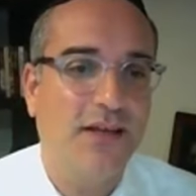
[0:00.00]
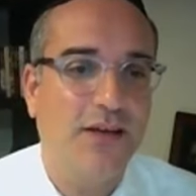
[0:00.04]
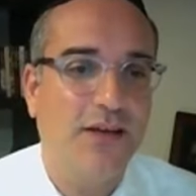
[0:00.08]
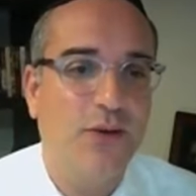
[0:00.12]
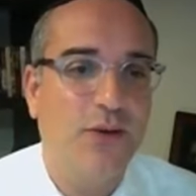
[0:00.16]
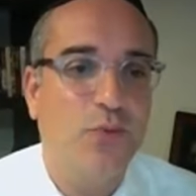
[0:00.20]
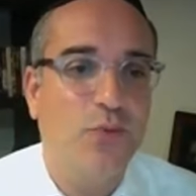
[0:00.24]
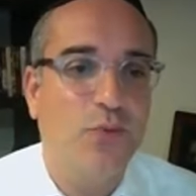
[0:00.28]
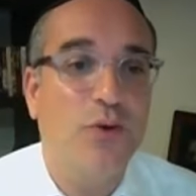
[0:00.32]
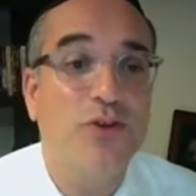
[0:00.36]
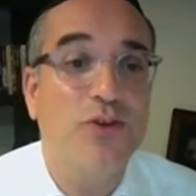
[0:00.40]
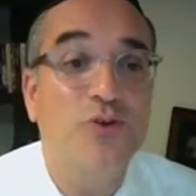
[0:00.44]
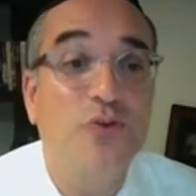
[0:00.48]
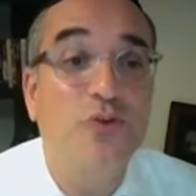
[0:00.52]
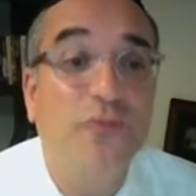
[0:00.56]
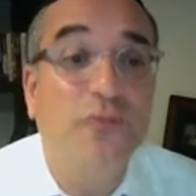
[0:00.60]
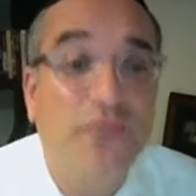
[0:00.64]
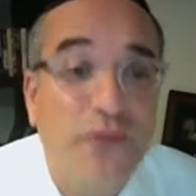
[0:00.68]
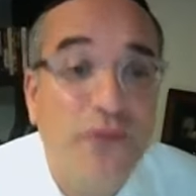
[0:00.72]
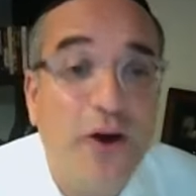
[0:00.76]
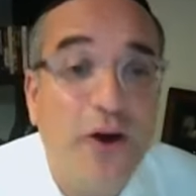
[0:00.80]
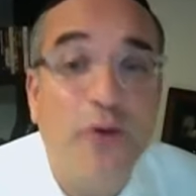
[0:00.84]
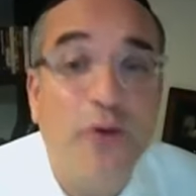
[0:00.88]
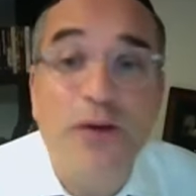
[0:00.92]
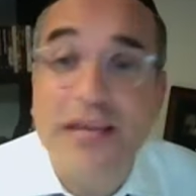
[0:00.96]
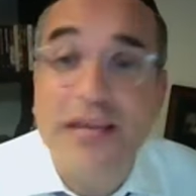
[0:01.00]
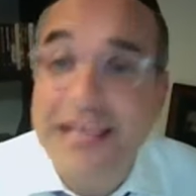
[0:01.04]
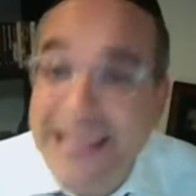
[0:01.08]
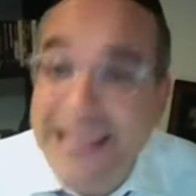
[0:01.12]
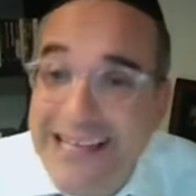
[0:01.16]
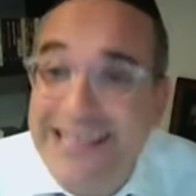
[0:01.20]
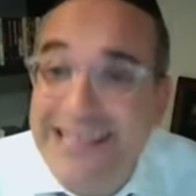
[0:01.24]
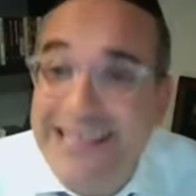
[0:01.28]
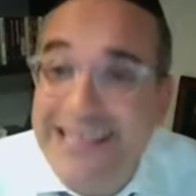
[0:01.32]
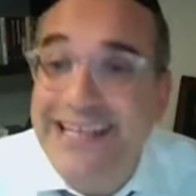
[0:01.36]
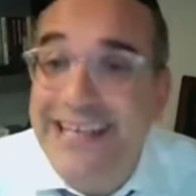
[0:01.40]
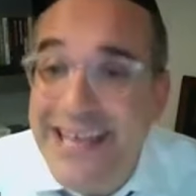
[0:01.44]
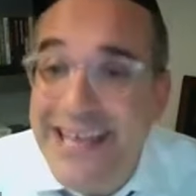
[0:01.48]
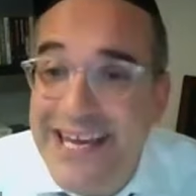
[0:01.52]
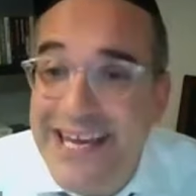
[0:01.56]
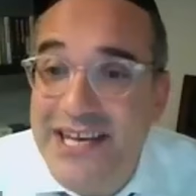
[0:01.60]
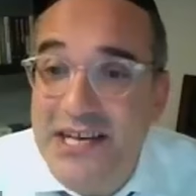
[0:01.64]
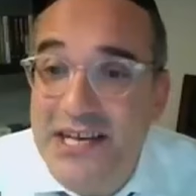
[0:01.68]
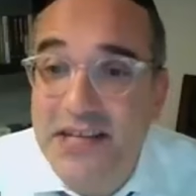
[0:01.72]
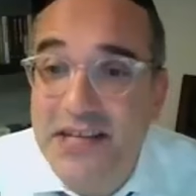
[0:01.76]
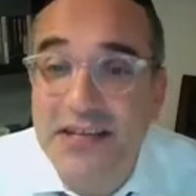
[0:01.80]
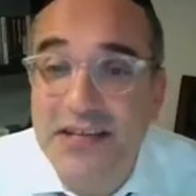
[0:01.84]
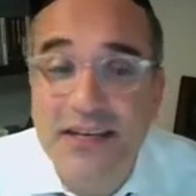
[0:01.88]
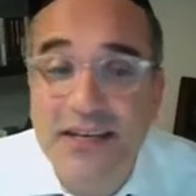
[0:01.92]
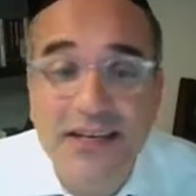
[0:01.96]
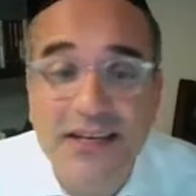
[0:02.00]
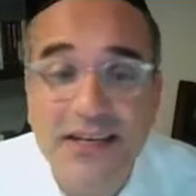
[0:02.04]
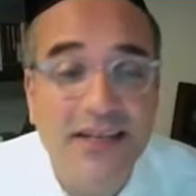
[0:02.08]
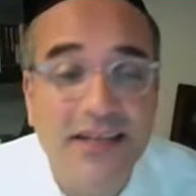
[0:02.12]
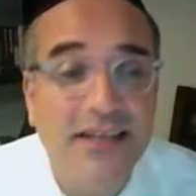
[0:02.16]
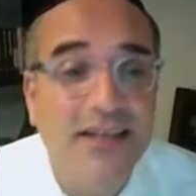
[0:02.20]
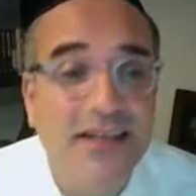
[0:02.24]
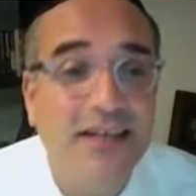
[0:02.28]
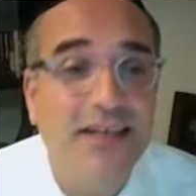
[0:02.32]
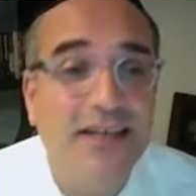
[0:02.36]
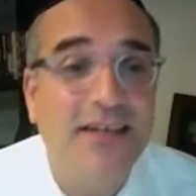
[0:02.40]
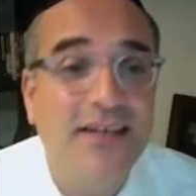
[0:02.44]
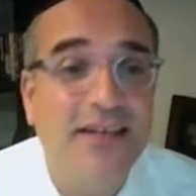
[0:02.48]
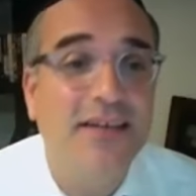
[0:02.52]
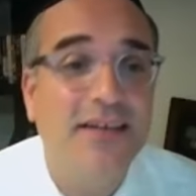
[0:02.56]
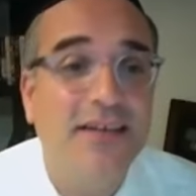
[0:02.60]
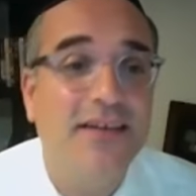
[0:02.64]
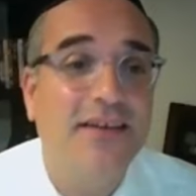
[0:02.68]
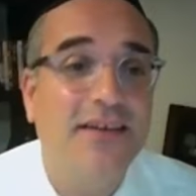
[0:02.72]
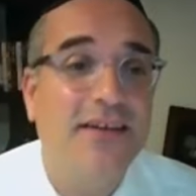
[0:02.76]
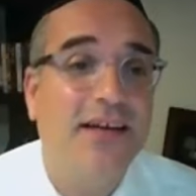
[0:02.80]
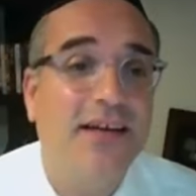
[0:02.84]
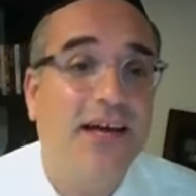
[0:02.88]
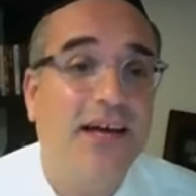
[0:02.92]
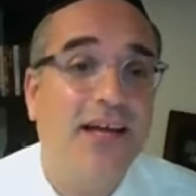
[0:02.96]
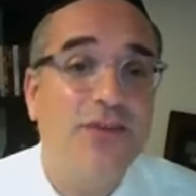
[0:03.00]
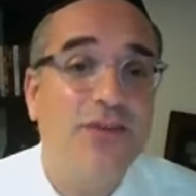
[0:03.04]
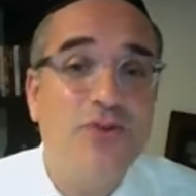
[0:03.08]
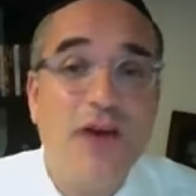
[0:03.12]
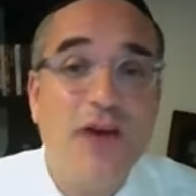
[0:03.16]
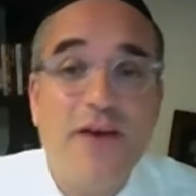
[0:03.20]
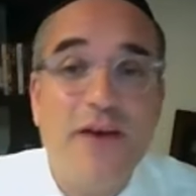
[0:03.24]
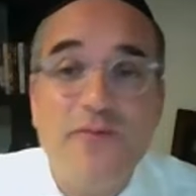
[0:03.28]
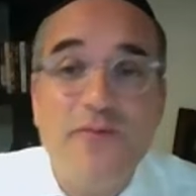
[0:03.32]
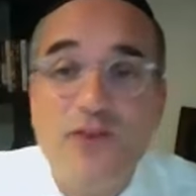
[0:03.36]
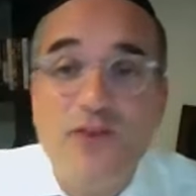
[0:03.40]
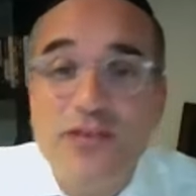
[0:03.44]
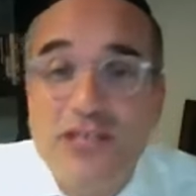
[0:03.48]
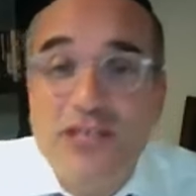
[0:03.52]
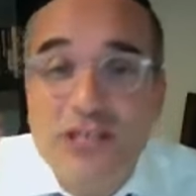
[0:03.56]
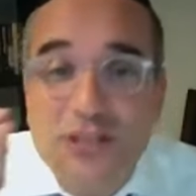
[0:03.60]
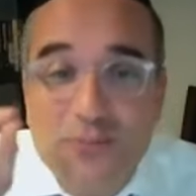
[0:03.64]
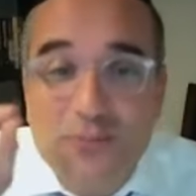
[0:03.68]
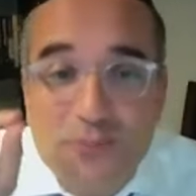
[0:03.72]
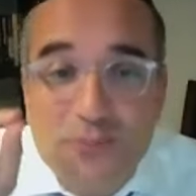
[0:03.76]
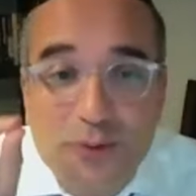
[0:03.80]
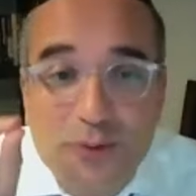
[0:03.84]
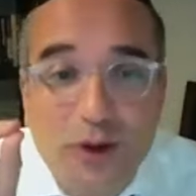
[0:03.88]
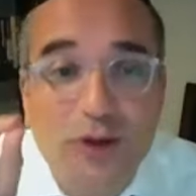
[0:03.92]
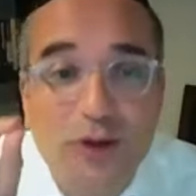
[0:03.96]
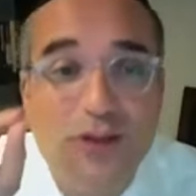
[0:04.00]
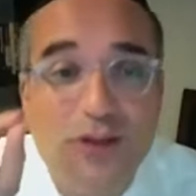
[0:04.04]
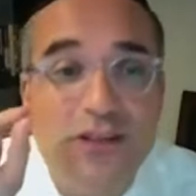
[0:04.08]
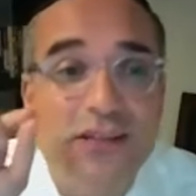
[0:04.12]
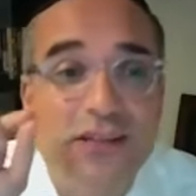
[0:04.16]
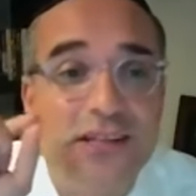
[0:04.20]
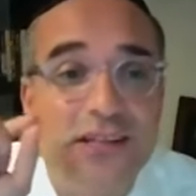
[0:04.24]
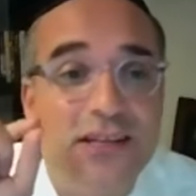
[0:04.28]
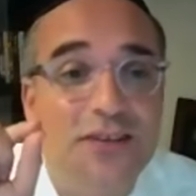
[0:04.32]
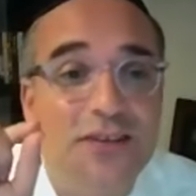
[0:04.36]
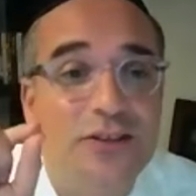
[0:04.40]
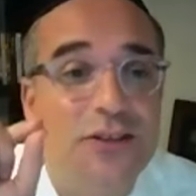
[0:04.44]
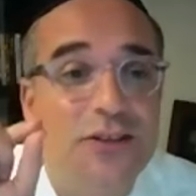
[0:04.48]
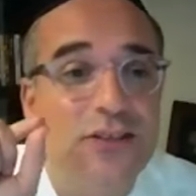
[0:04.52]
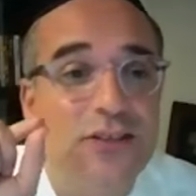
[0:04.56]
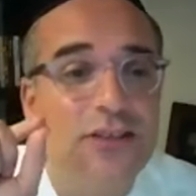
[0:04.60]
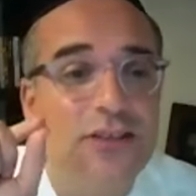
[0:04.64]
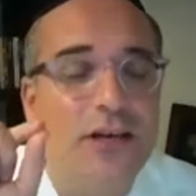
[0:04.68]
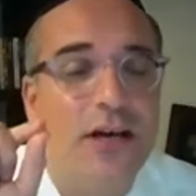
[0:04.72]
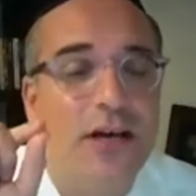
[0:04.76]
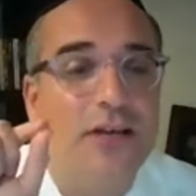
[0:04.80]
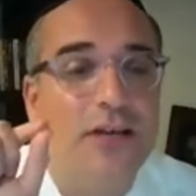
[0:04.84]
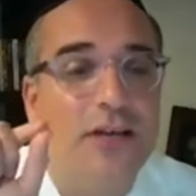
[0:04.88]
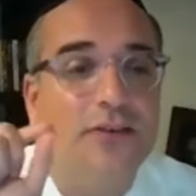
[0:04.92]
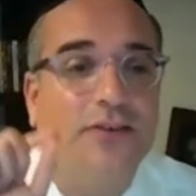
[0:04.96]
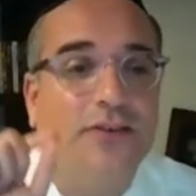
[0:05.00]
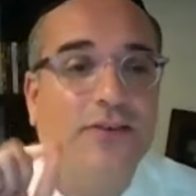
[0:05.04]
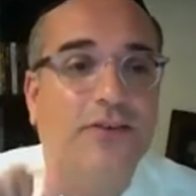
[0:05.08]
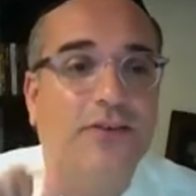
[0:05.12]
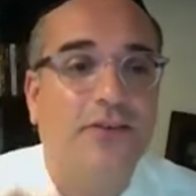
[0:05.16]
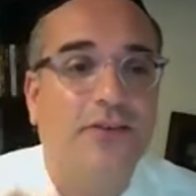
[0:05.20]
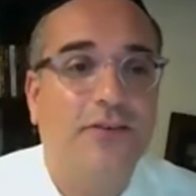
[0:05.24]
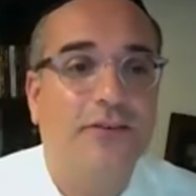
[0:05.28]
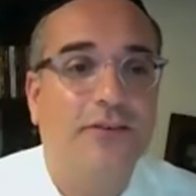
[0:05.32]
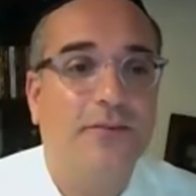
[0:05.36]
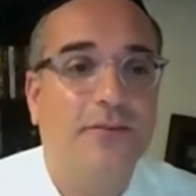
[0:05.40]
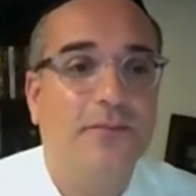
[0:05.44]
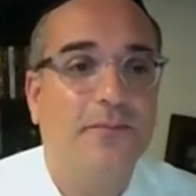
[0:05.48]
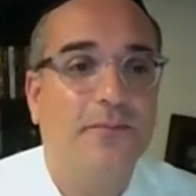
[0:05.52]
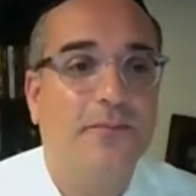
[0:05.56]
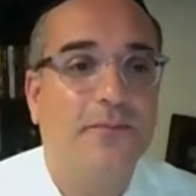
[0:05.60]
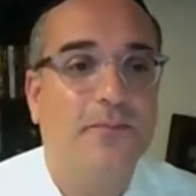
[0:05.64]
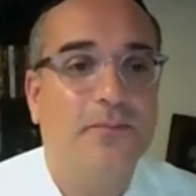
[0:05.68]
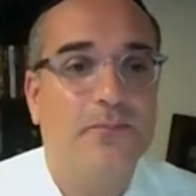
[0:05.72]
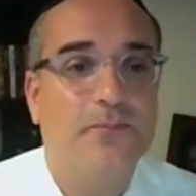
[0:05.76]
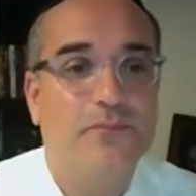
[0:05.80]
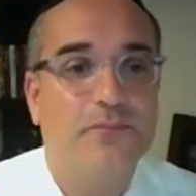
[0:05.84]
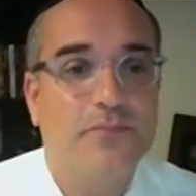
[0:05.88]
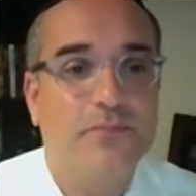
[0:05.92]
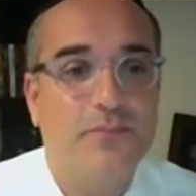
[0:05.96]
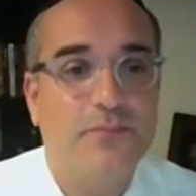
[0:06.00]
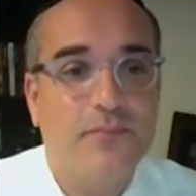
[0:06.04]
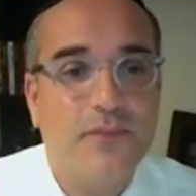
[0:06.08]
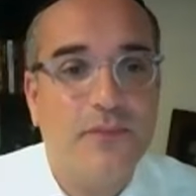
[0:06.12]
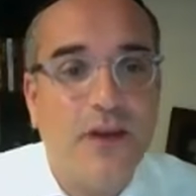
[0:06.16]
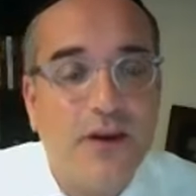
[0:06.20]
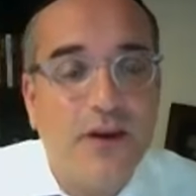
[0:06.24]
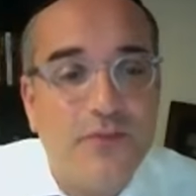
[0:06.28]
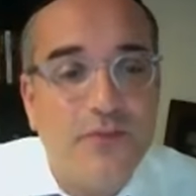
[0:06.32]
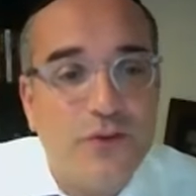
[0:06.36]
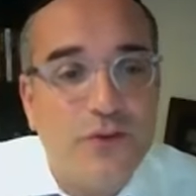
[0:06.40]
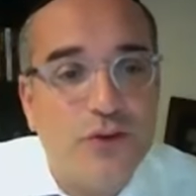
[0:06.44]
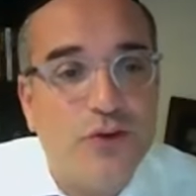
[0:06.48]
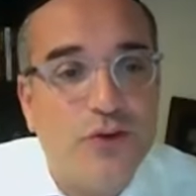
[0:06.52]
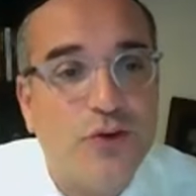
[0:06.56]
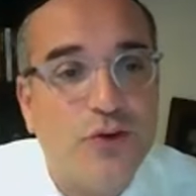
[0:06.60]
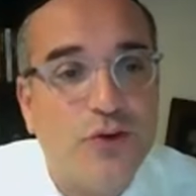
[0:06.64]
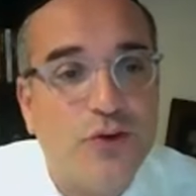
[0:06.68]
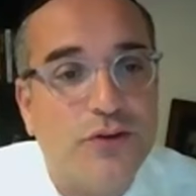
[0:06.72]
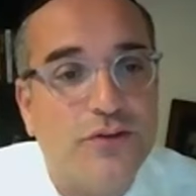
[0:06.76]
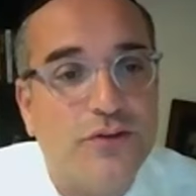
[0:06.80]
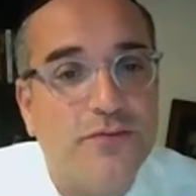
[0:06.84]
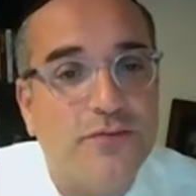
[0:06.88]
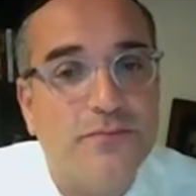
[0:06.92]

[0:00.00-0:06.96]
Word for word: when you're very clean and you have a small little dot of a dirt